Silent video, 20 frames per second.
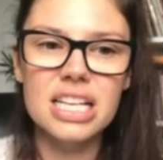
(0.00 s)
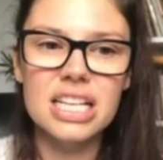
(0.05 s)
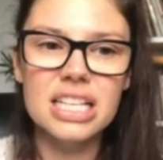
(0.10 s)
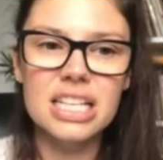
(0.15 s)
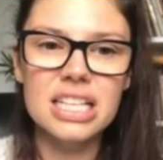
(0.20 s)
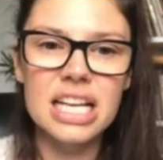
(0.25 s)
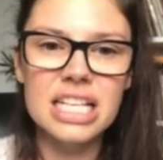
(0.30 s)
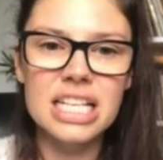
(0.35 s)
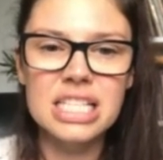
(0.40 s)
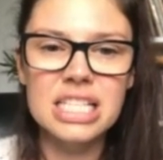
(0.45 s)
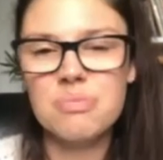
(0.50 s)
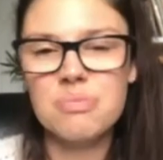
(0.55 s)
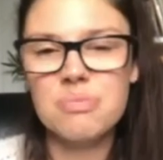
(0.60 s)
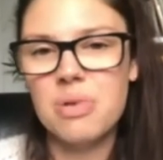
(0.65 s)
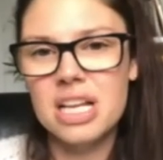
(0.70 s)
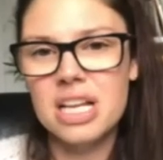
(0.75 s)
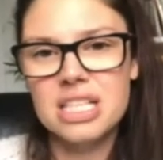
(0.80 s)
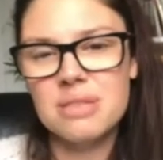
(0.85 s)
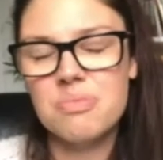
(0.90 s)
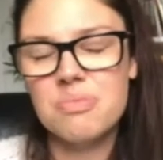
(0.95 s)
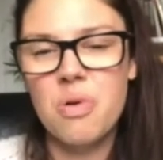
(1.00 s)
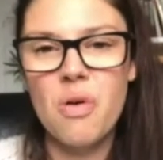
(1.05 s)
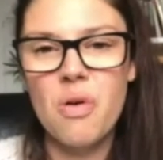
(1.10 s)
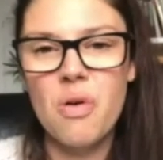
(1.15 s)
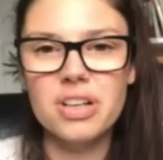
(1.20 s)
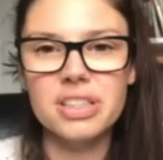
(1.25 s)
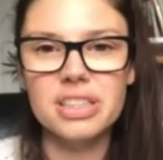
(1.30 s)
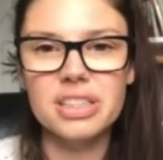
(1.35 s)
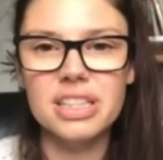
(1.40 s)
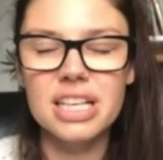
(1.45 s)
it's
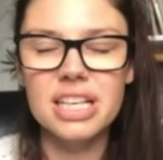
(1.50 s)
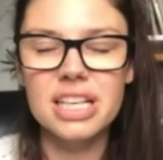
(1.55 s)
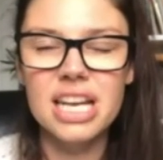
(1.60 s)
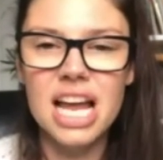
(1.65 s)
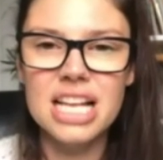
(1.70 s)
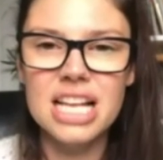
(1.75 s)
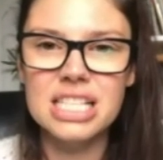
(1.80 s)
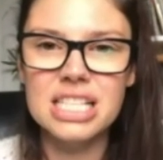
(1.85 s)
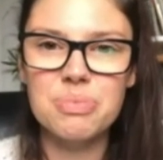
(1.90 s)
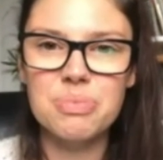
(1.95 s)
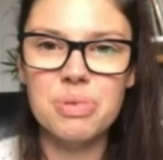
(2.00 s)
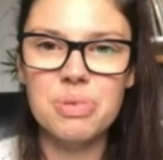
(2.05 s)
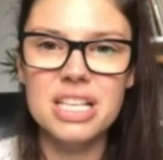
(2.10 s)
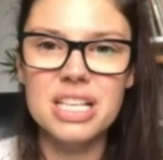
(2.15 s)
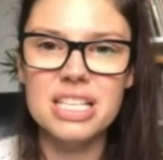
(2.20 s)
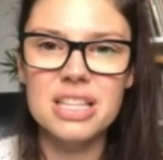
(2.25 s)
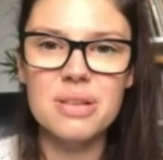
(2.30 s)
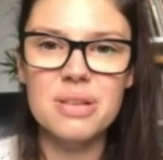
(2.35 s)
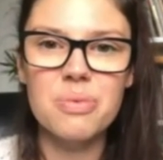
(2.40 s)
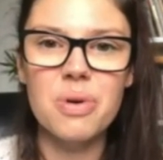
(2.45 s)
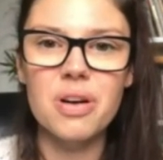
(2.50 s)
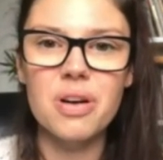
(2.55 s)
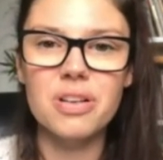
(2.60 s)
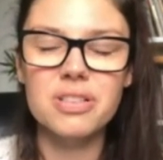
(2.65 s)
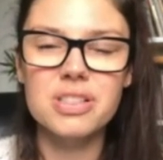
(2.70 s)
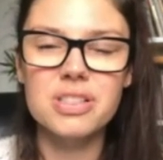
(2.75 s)
important. It has its place in the world.